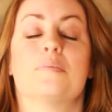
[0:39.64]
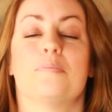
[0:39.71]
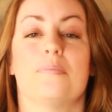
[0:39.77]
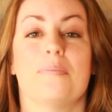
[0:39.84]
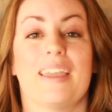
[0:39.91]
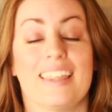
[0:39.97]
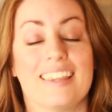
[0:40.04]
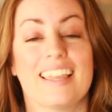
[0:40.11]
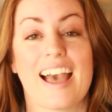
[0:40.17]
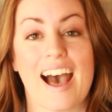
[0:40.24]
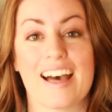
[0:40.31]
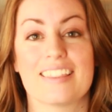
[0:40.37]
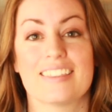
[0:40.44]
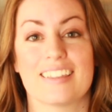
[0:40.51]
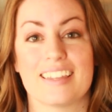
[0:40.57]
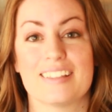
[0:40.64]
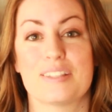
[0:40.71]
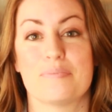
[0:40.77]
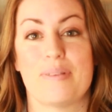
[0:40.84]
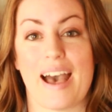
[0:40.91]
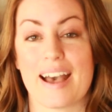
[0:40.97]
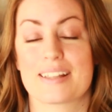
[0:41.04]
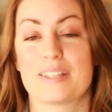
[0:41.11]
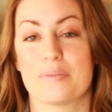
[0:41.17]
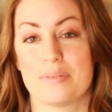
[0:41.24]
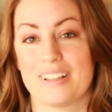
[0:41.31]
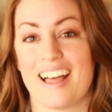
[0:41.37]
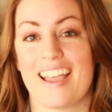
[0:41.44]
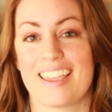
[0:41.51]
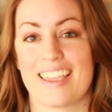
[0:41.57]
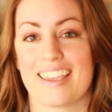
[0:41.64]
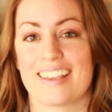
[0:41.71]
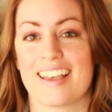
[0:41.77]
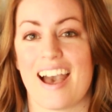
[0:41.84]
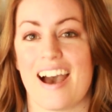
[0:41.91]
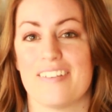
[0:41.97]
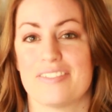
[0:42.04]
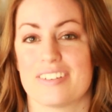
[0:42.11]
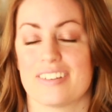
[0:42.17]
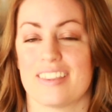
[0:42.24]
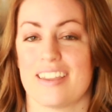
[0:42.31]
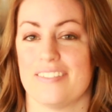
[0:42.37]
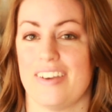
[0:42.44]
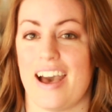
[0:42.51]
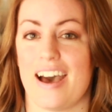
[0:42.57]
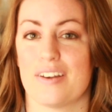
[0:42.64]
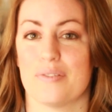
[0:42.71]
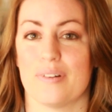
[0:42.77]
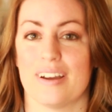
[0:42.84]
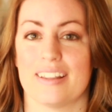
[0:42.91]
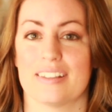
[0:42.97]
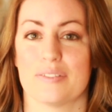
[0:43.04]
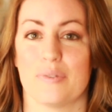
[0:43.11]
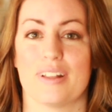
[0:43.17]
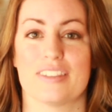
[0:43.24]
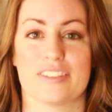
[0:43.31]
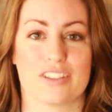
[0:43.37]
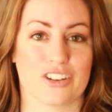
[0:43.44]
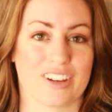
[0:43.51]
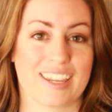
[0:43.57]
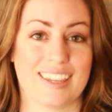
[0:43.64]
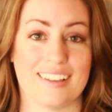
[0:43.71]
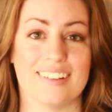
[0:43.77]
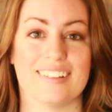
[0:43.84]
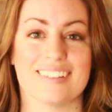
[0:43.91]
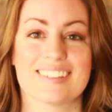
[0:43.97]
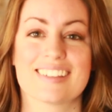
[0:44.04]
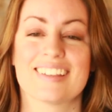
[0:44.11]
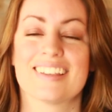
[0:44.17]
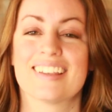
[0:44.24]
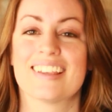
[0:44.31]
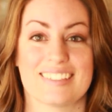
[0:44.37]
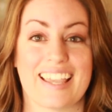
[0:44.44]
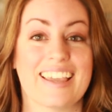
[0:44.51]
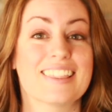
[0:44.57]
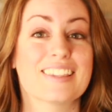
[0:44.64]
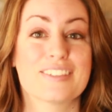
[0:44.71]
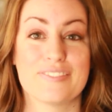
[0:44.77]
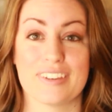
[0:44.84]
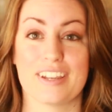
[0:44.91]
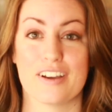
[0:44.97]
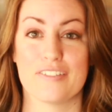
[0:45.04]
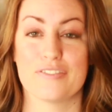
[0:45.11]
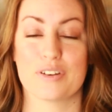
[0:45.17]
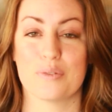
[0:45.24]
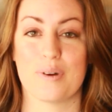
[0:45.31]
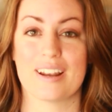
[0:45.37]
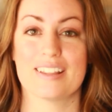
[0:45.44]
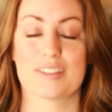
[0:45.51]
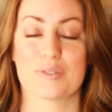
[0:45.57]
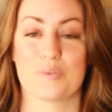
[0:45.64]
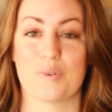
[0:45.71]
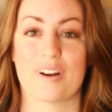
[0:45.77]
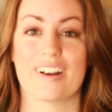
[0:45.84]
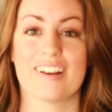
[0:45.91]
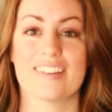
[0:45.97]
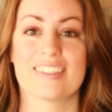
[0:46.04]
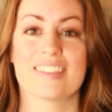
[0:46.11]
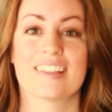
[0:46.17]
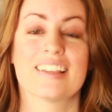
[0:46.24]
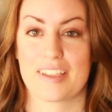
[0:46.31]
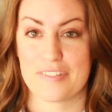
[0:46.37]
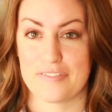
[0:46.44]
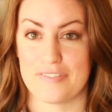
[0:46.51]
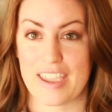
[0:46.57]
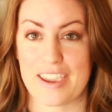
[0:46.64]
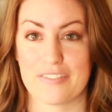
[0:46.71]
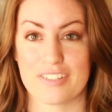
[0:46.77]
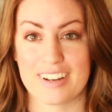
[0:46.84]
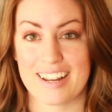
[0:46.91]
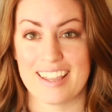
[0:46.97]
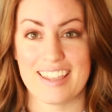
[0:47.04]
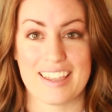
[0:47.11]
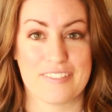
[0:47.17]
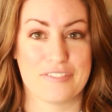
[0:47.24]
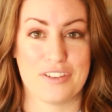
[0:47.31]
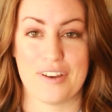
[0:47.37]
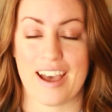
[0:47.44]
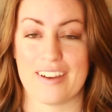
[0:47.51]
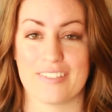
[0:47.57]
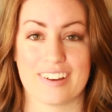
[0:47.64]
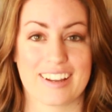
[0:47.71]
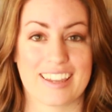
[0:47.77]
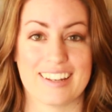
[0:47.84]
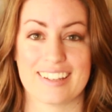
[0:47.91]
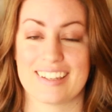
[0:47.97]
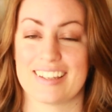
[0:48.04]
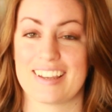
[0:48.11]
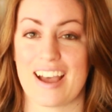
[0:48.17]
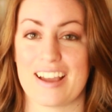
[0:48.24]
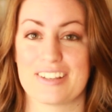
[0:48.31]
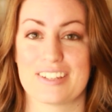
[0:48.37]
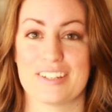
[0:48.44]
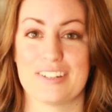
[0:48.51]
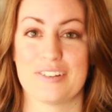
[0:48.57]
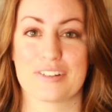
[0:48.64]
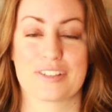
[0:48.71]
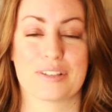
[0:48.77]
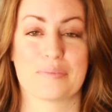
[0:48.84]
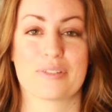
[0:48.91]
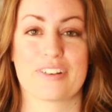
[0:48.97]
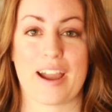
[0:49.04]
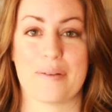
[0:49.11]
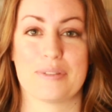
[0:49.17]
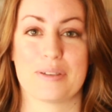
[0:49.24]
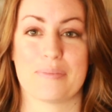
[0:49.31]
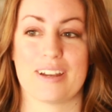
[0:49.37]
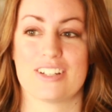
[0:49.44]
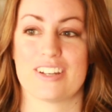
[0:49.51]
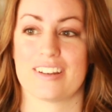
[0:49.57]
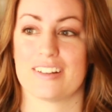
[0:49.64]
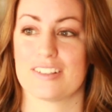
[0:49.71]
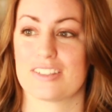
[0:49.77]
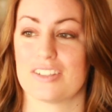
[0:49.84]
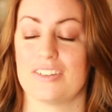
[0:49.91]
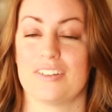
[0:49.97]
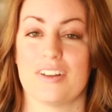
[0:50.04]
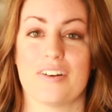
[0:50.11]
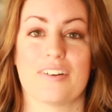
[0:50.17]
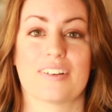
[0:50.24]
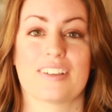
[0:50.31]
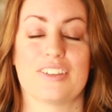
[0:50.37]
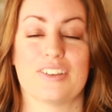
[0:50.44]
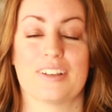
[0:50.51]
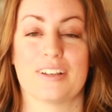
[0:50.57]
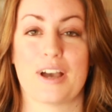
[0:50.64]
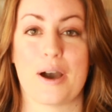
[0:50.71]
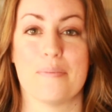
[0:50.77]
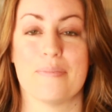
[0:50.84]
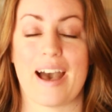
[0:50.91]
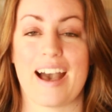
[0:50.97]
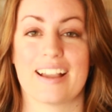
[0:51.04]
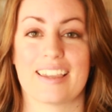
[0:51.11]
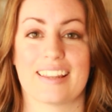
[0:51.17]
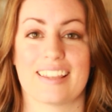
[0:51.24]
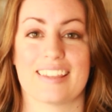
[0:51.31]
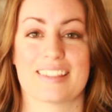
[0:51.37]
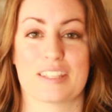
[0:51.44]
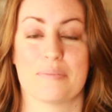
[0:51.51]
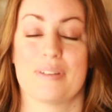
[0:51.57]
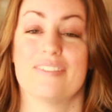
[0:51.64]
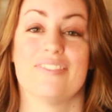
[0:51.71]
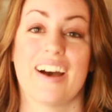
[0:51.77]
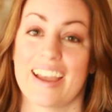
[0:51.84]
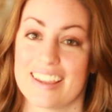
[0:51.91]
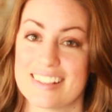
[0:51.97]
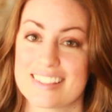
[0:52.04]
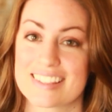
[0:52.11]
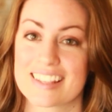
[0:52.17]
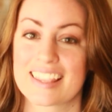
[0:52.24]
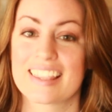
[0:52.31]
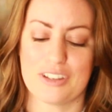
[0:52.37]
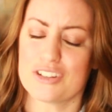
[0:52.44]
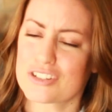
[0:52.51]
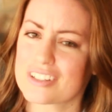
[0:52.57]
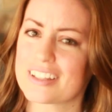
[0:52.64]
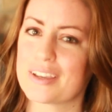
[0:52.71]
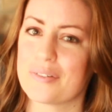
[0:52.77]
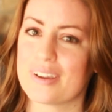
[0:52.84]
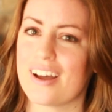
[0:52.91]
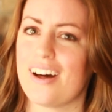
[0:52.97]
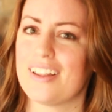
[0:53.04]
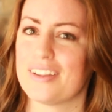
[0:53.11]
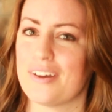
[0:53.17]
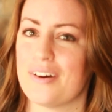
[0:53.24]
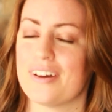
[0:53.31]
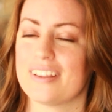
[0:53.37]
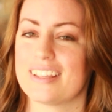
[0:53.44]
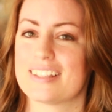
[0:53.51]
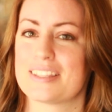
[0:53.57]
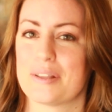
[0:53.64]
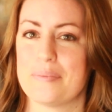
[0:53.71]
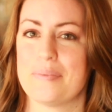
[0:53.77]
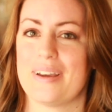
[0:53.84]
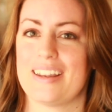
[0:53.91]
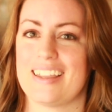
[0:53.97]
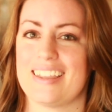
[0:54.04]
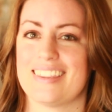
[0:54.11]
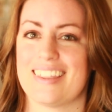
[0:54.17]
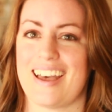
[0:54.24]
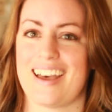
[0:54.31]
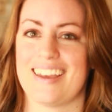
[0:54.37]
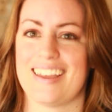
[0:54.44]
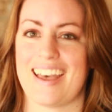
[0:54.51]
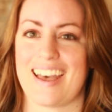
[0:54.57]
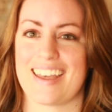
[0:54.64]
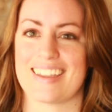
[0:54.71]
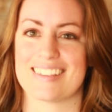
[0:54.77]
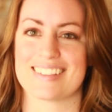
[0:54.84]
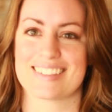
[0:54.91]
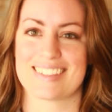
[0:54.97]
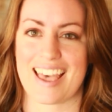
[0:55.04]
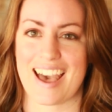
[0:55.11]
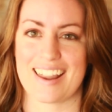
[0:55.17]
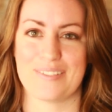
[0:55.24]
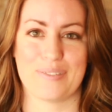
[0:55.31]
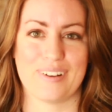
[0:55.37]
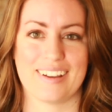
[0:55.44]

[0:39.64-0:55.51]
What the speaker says: mainly athletes, back to playing after they've had one, once they're healed. Take this video for what it's worth. Favorite it if you ever get a concussion, or subscribe to my channel so you know you can come back and get some advice. Usually we all know at least somebody that has had